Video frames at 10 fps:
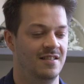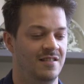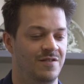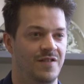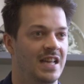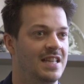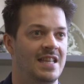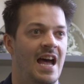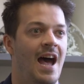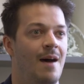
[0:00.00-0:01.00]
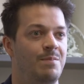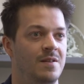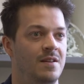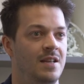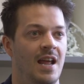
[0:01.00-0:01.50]
The fact that that
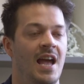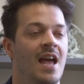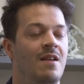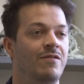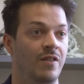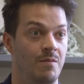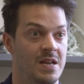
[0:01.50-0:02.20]
happened in a handful of